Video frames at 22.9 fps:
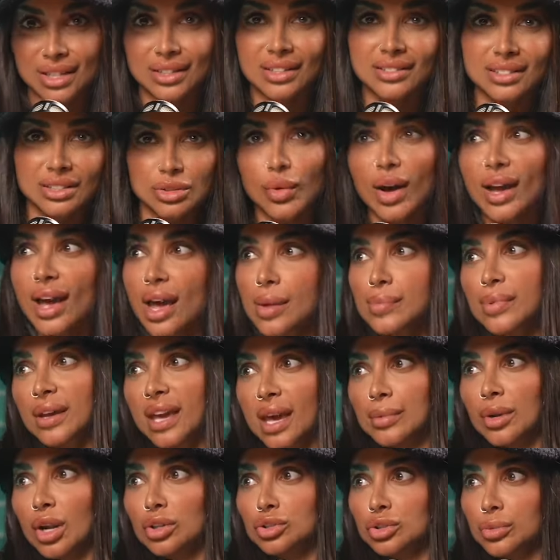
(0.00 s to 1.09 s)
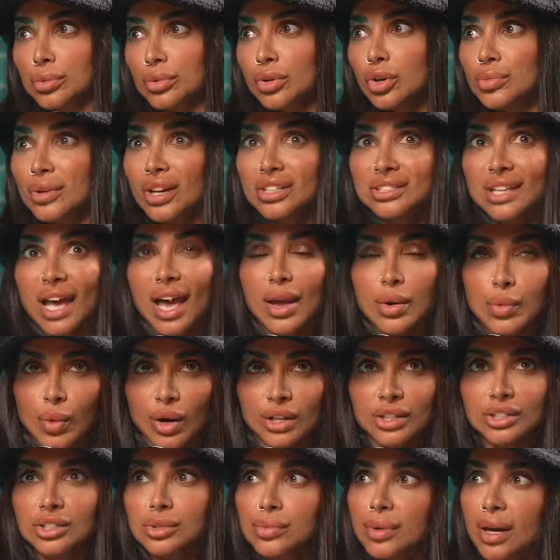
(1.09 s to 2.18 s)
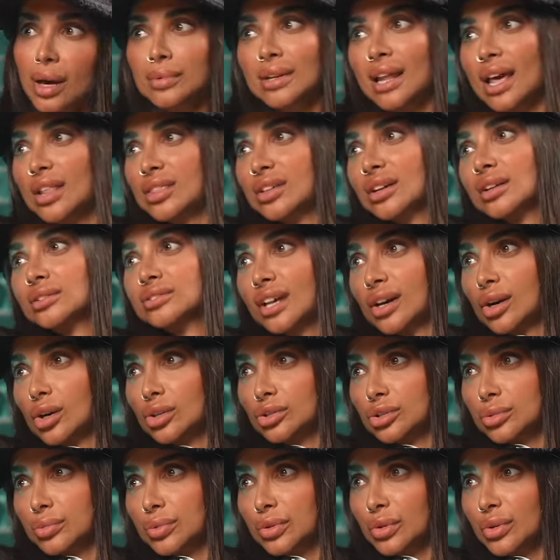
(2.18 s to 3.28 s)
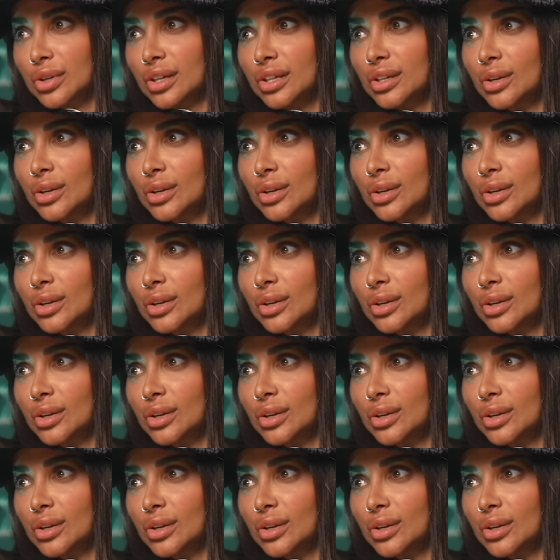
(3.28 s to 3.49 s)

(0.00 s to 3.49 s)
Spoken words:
And this is why I became an entrepreneur, because I wanted to become an ethical tech entrepreneur,